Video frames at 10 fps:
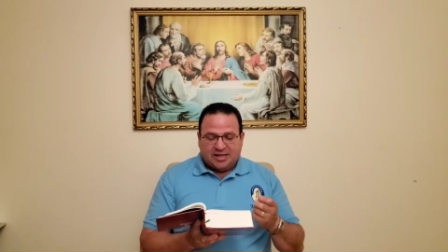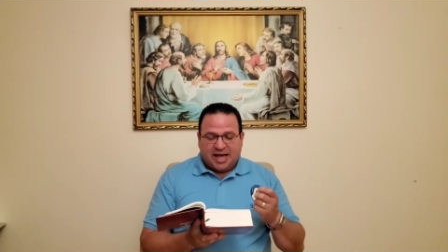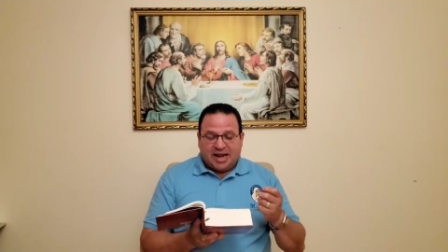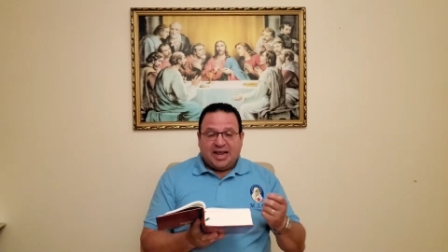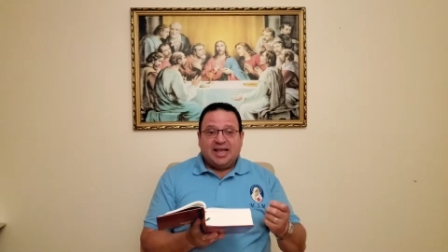
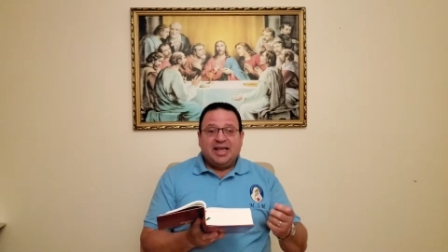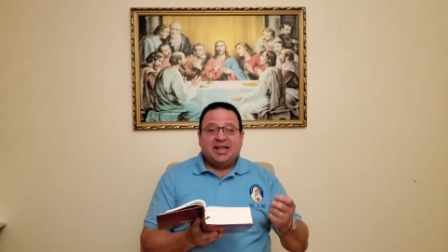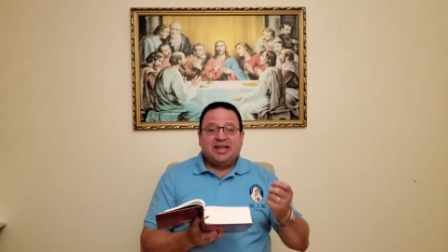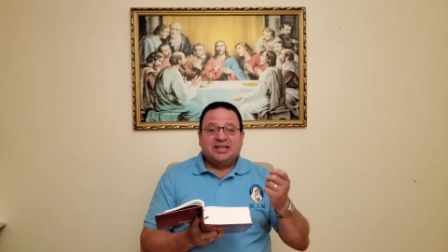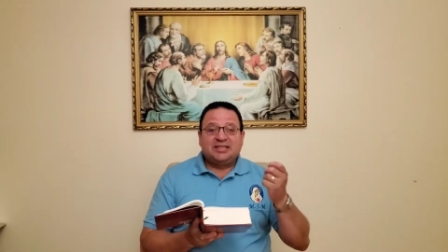That
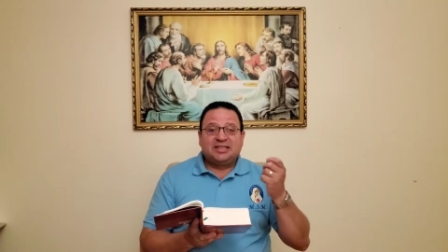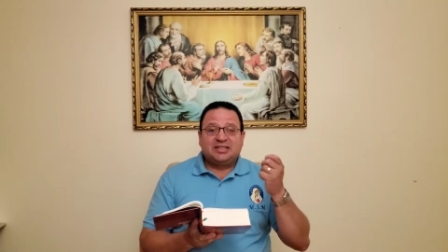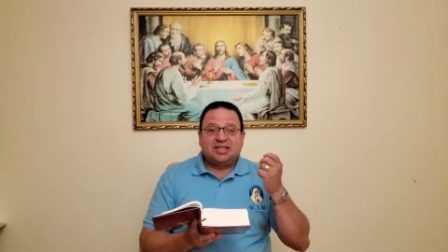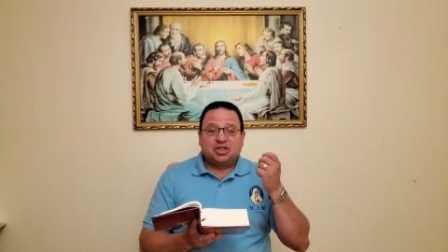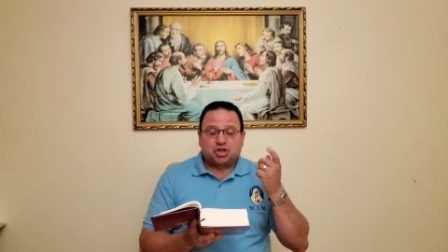it
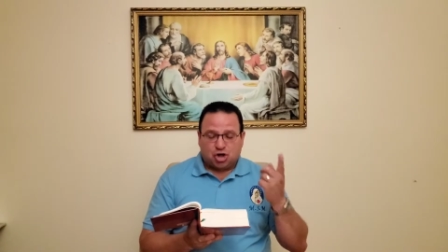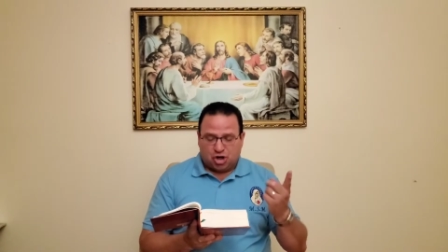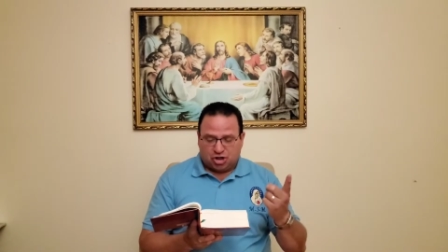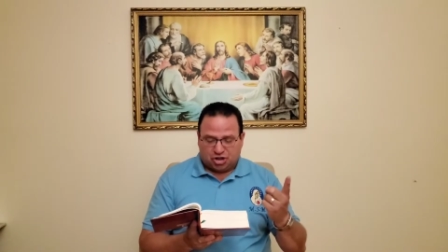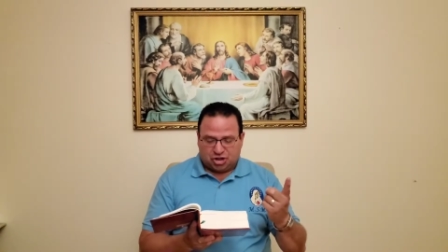is the
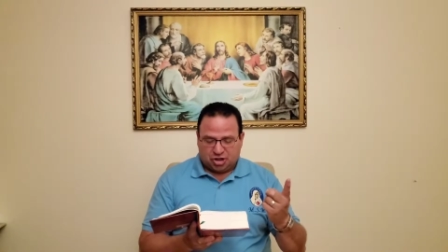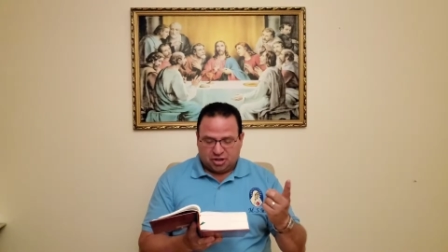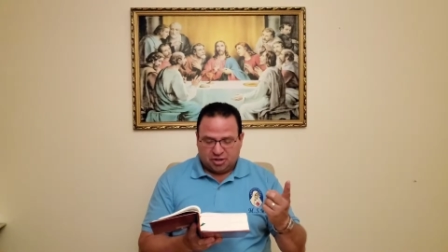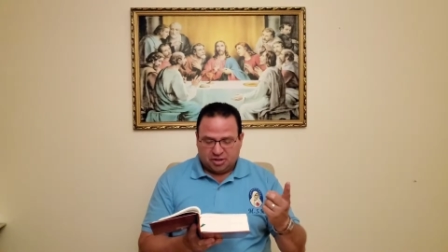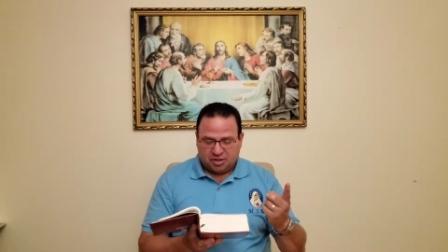church